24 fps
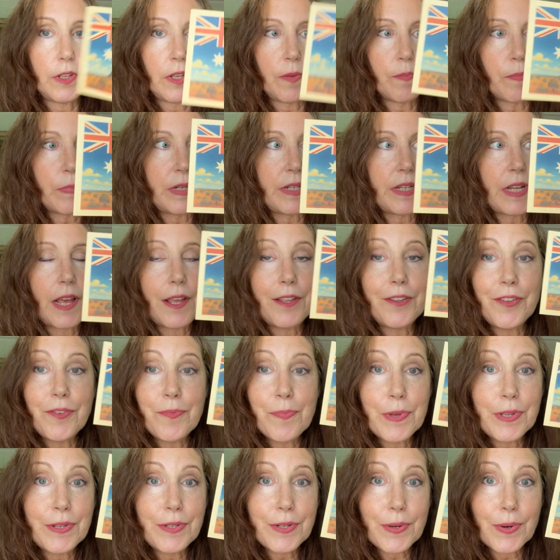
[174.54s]
Pretend you've
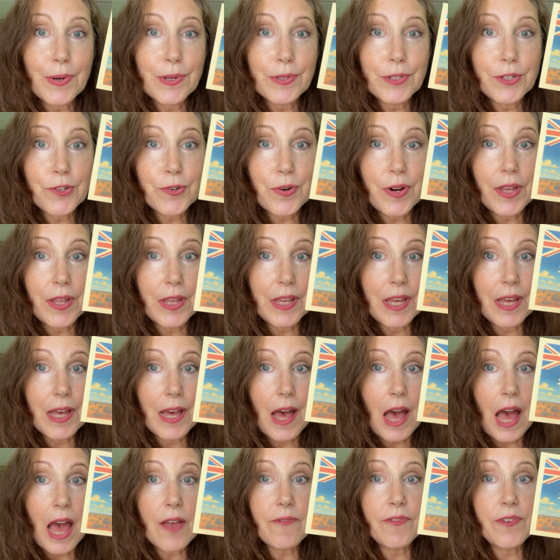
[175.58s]
been to Australia.
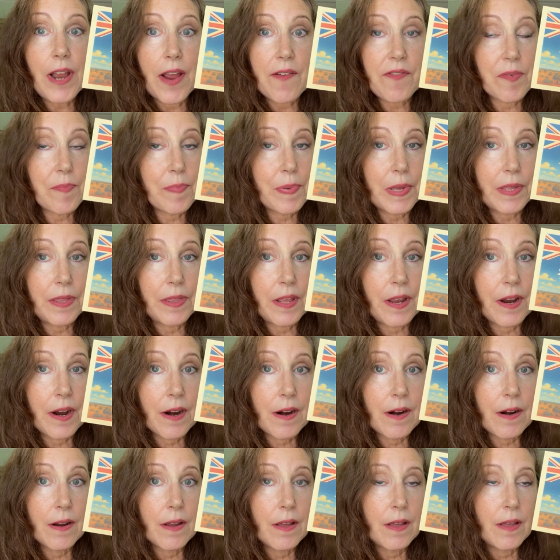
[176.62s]
I've never been
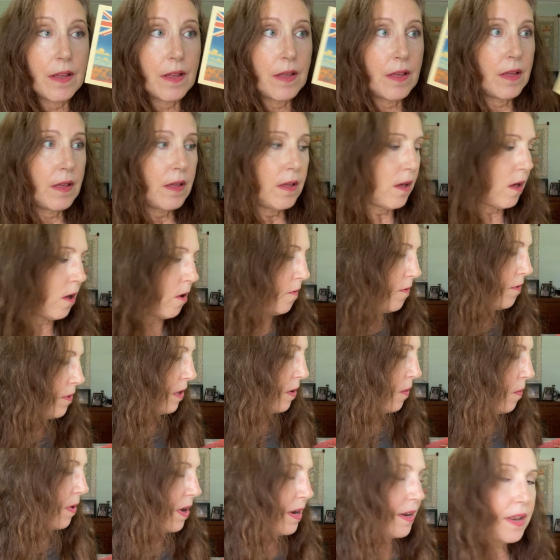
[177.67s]
there.
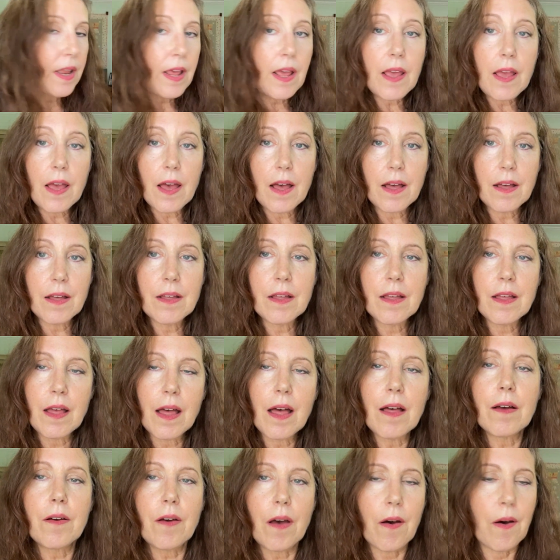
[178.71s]
Hopefully one day
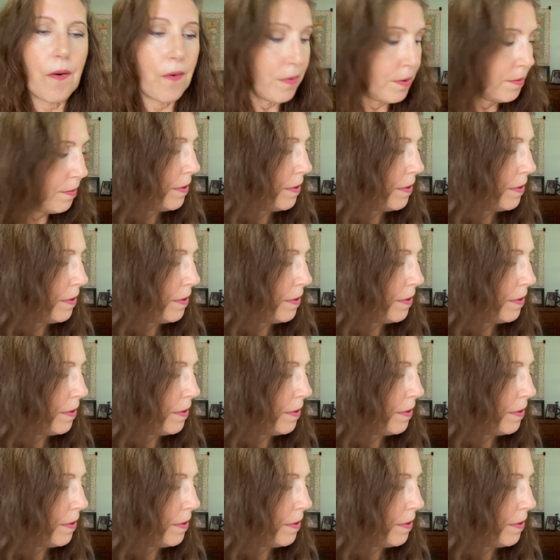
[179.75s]
I'll go.